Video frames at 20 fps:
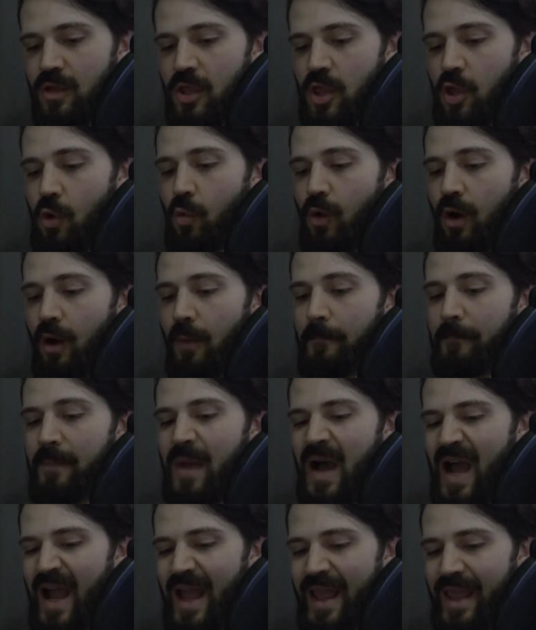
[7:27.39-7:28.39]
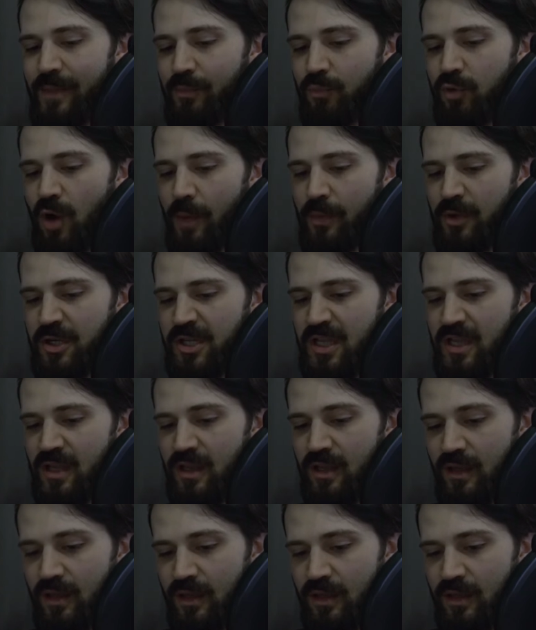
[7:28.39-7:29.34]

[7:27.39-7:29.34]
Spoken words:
You are my property.